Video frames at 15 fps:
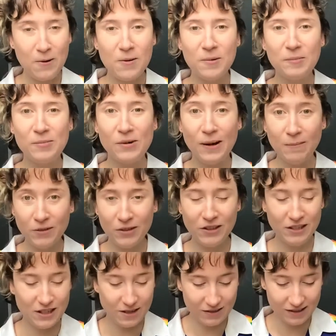But I'm going to
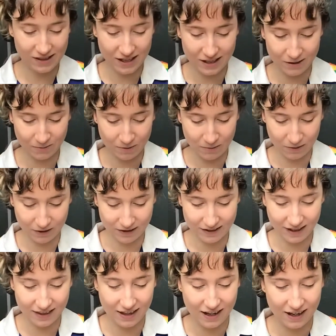use this one because I
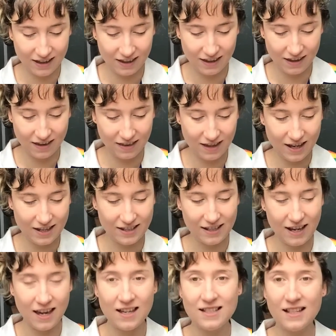think that this
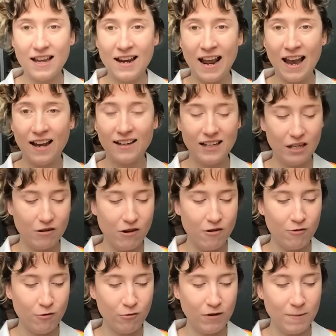is an accurate
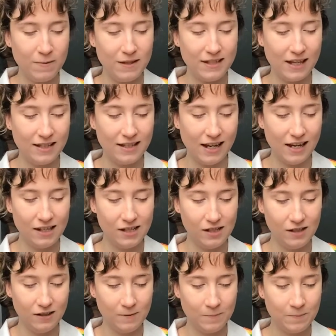
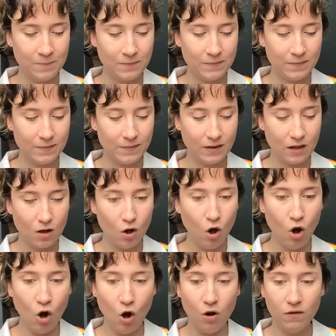representation
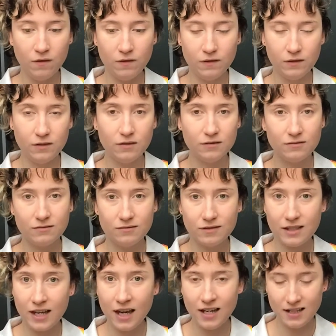of the
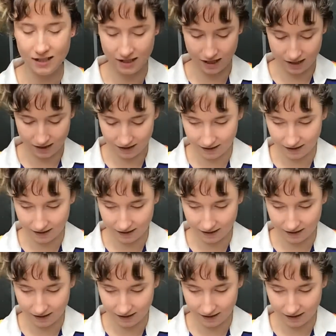80s.